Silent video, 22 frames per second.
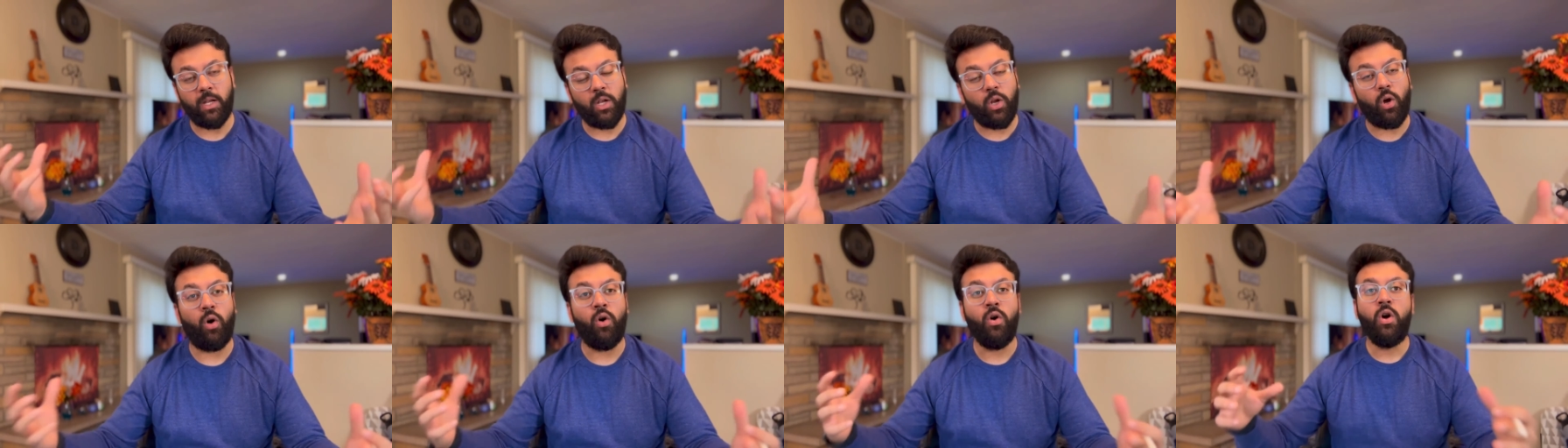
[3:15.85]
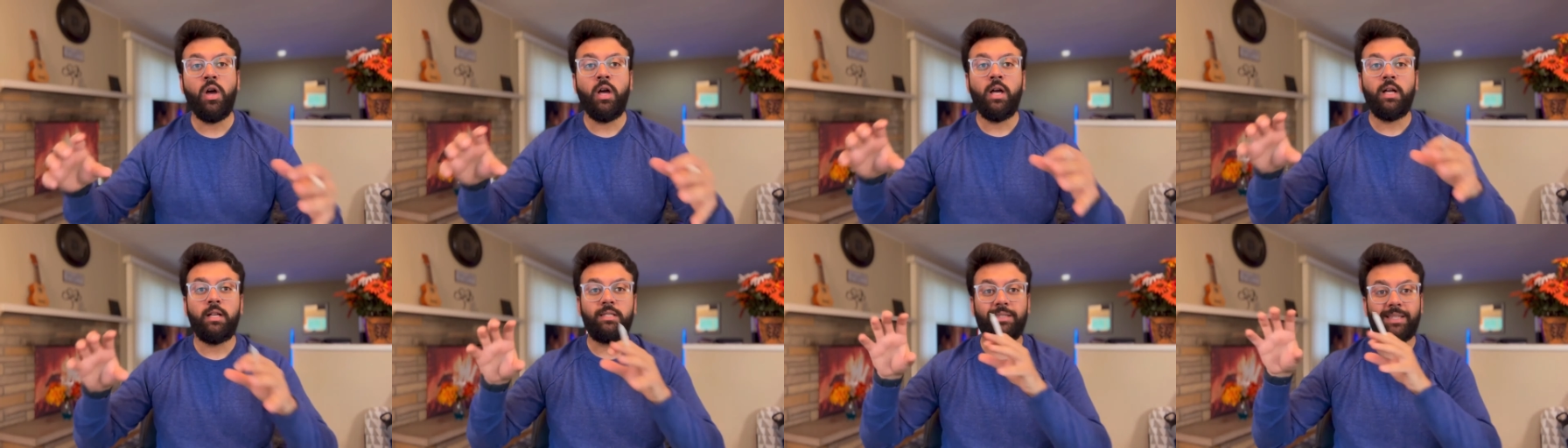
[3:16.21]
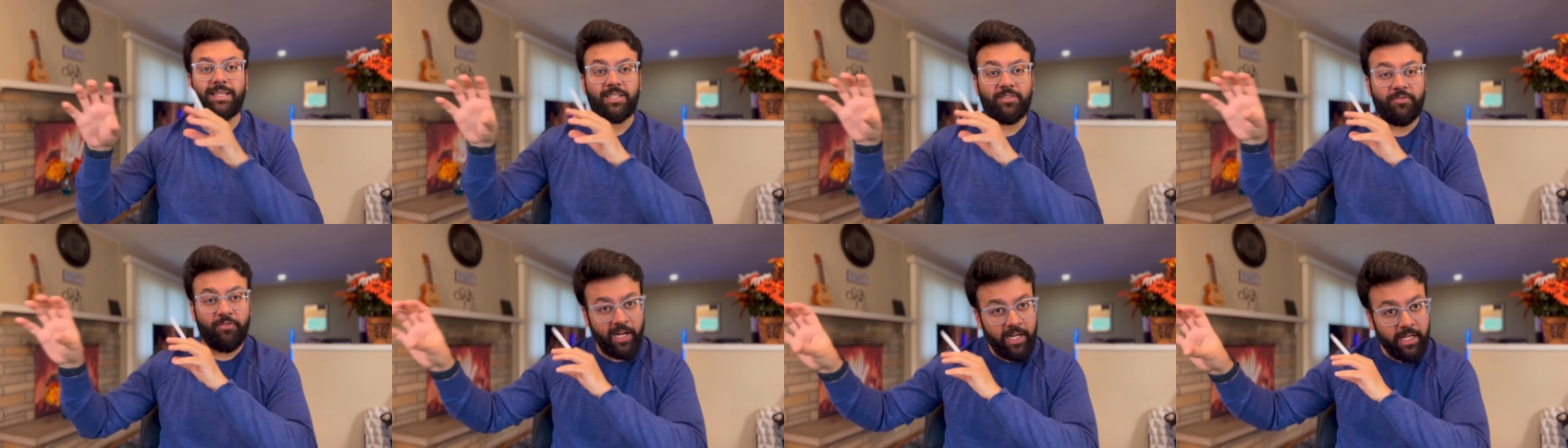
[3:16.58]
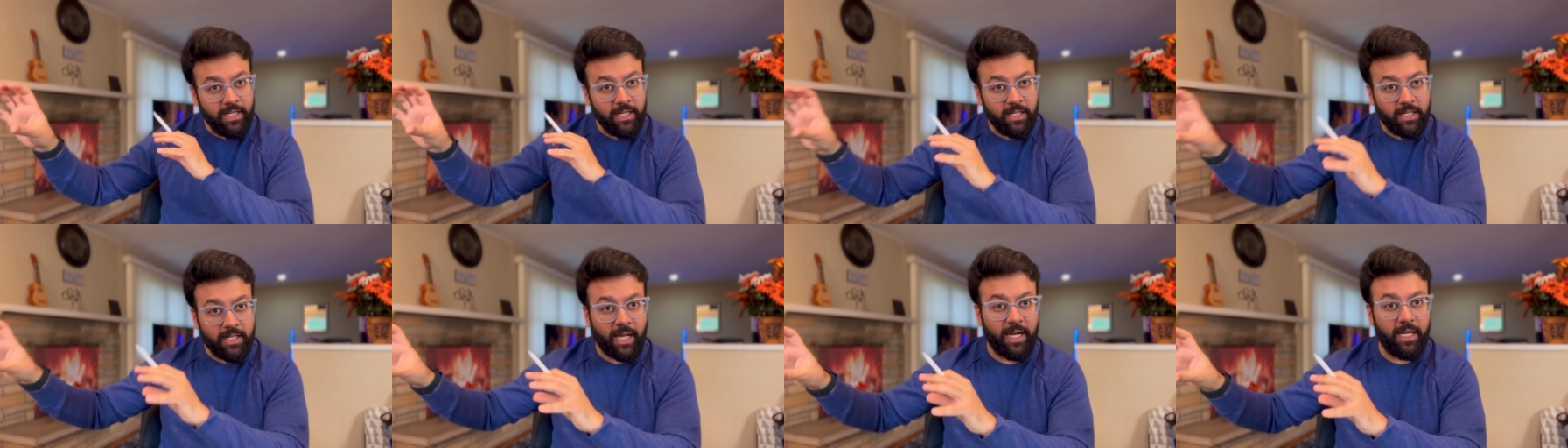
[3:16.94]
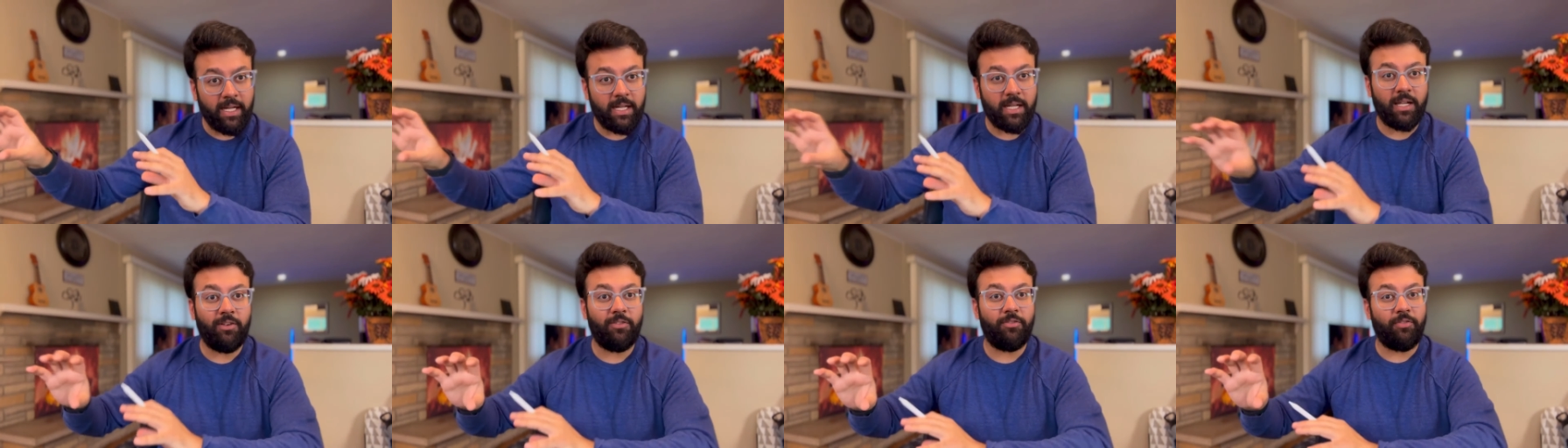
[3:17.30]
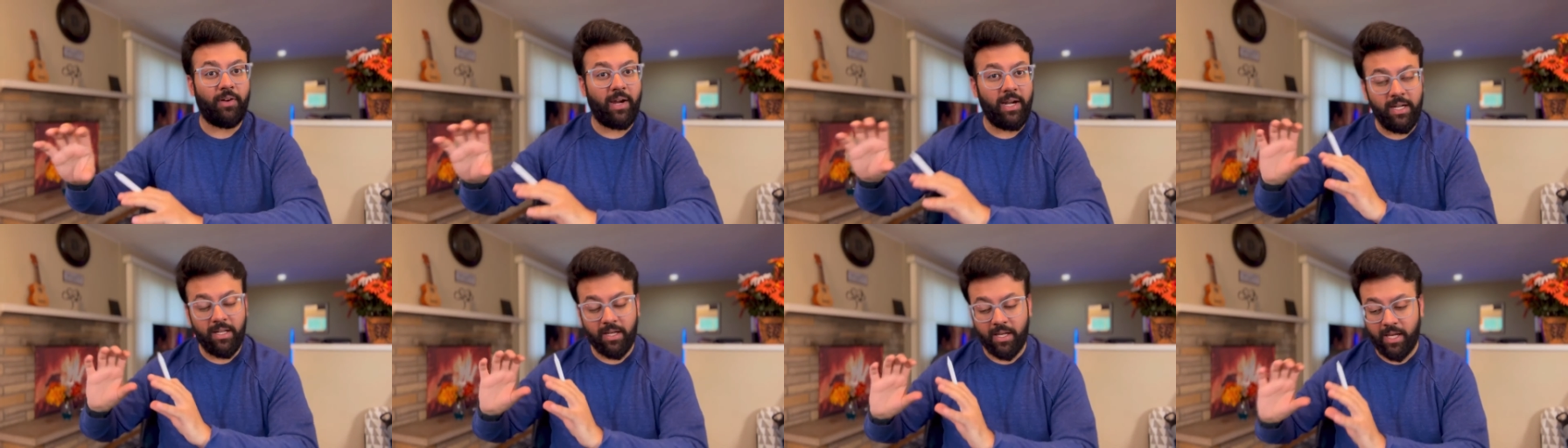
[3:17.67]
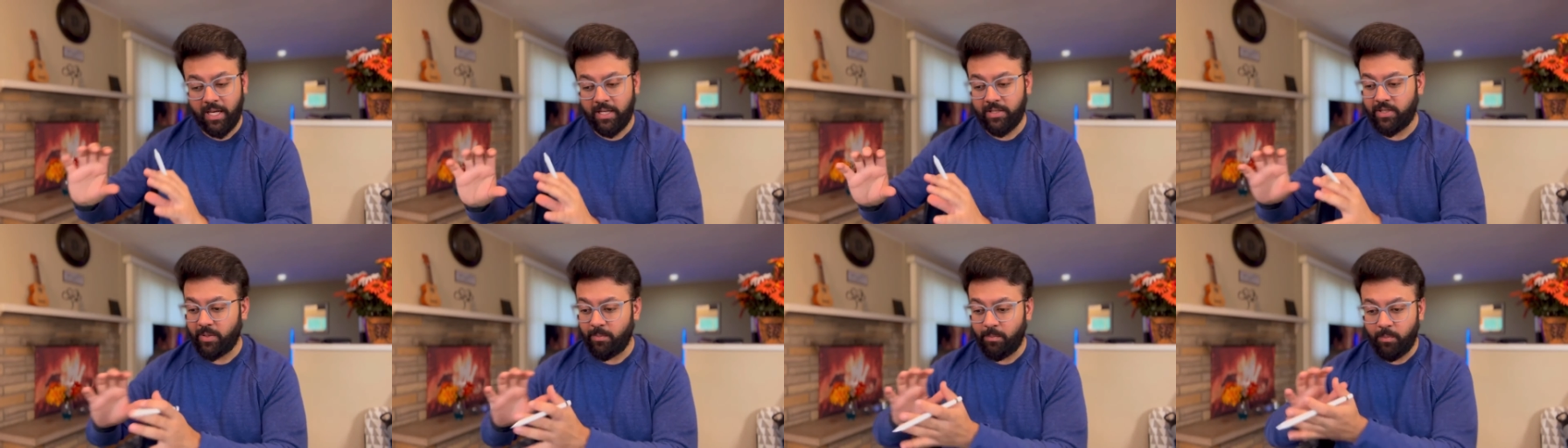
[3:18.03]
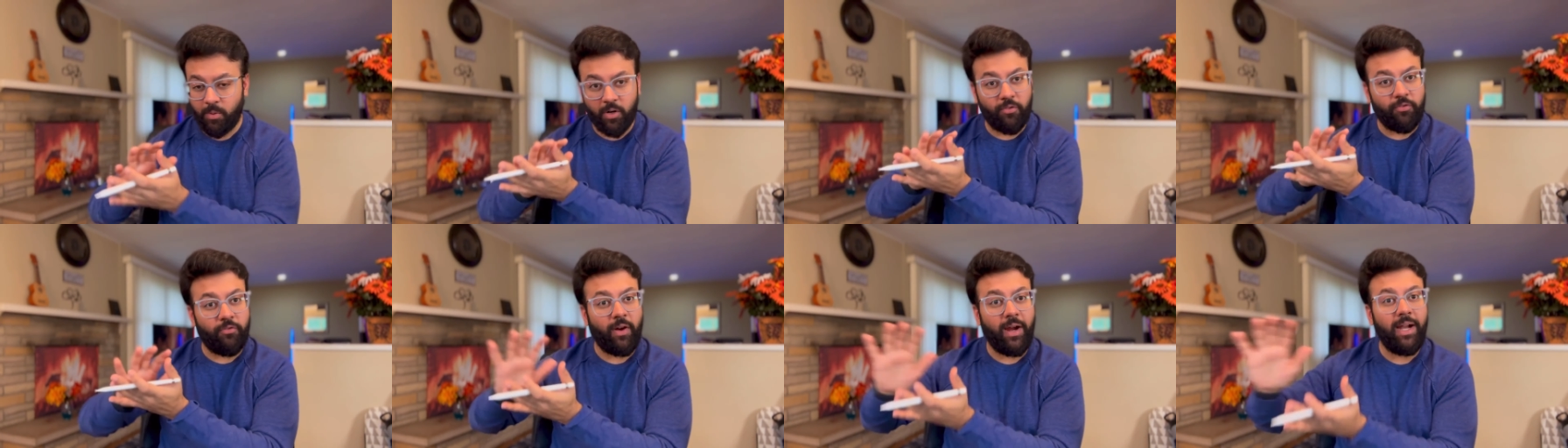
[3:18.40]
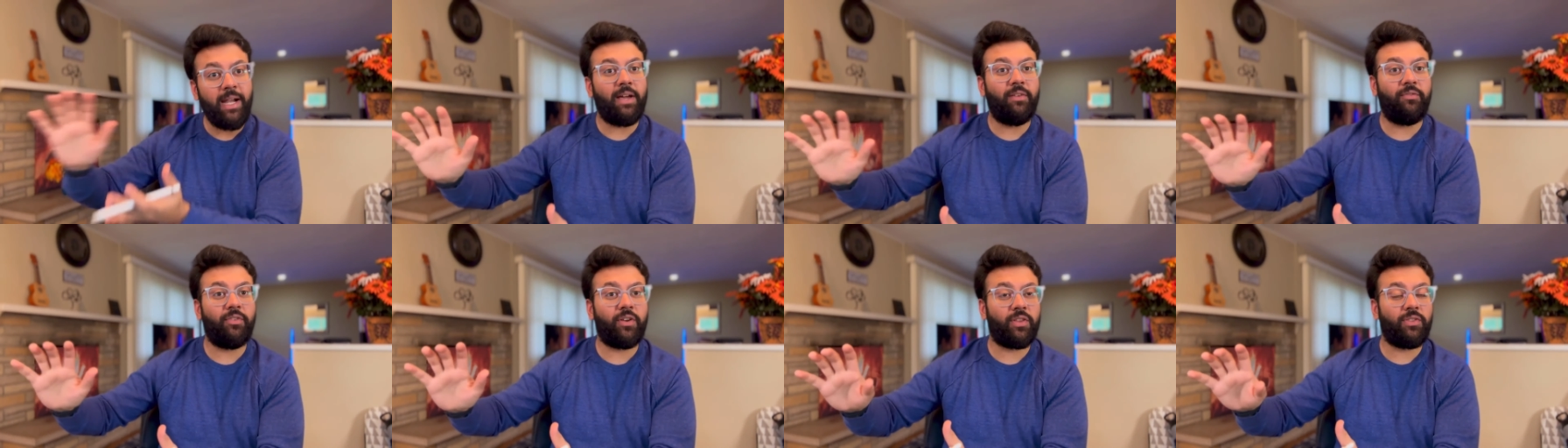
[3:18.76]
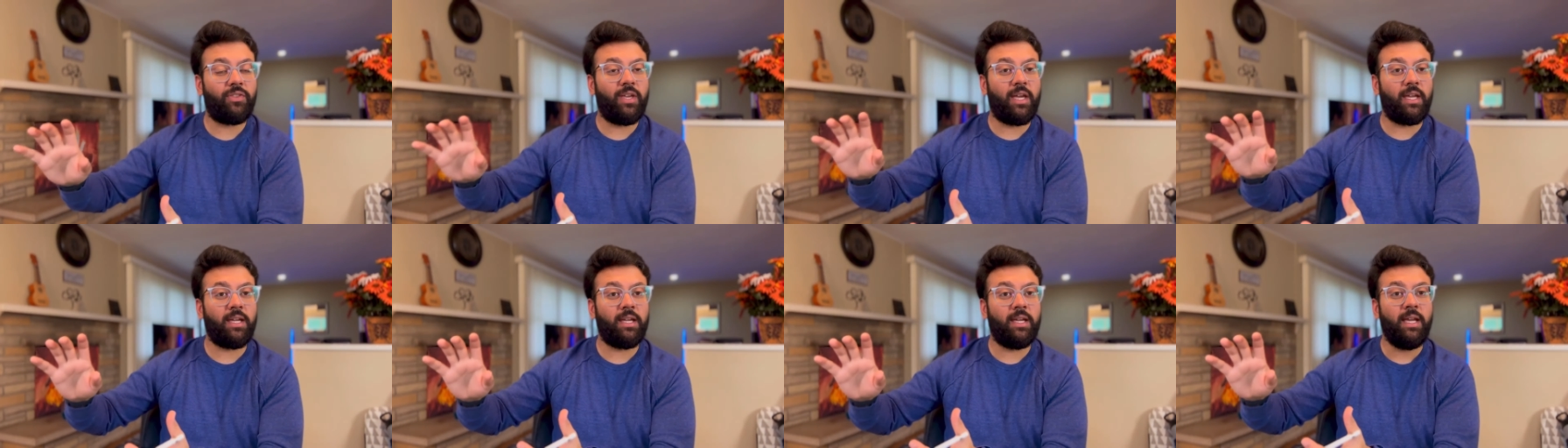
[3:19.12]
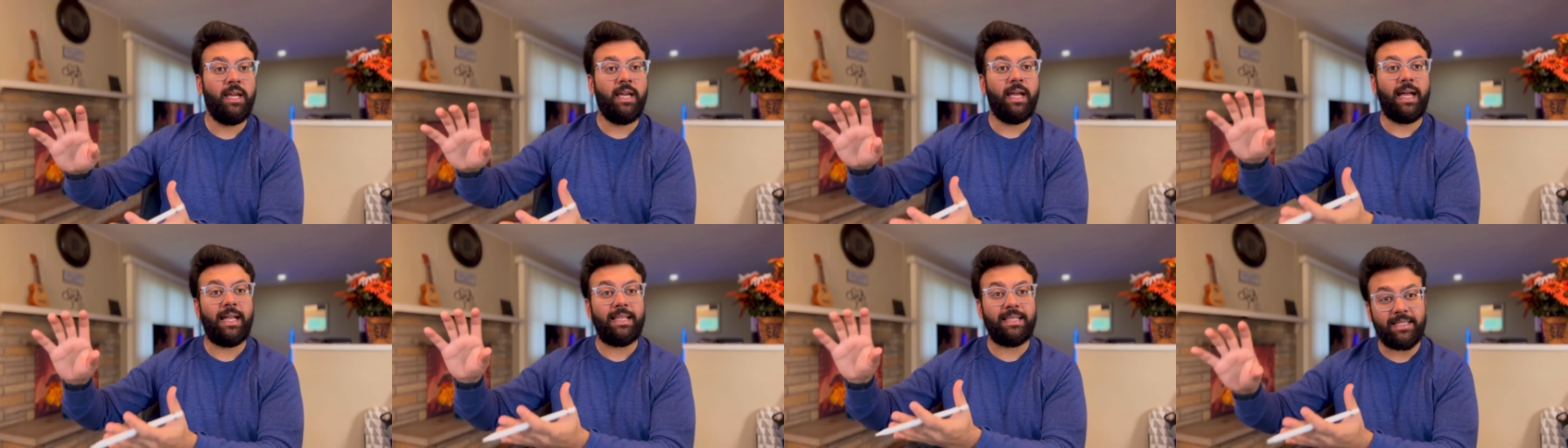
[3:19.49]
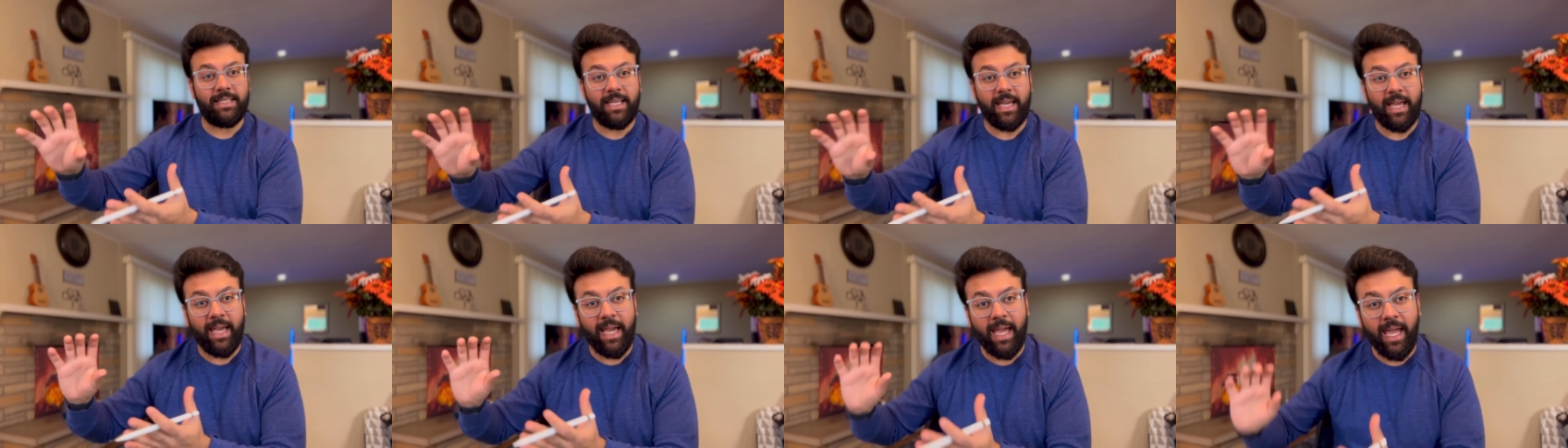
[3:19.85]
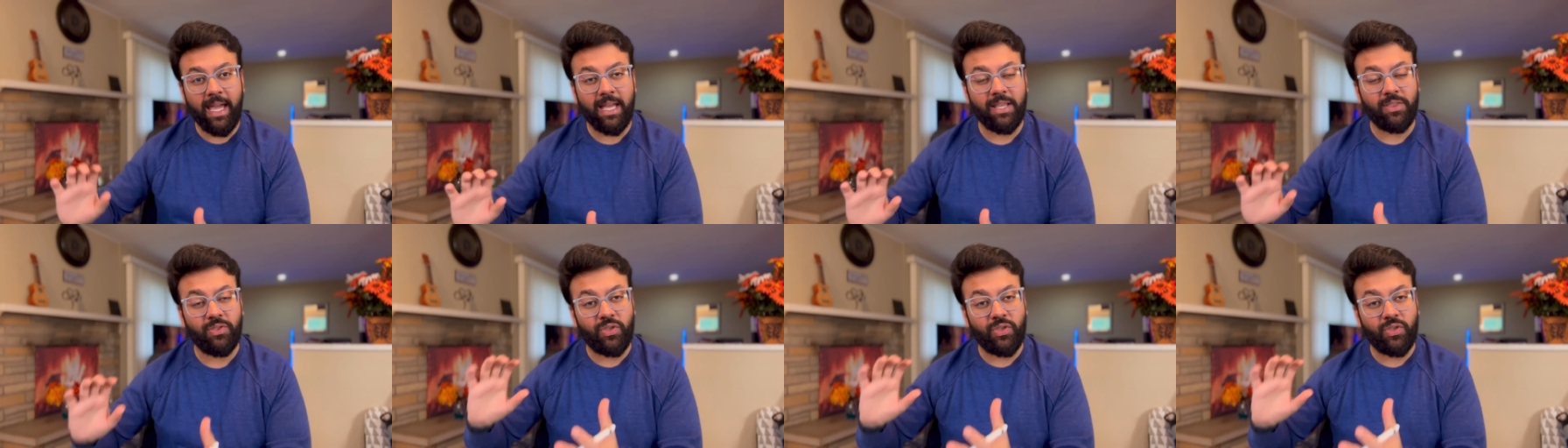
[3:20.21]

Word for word: No, just find a title, find a case report, find everything and say, hey,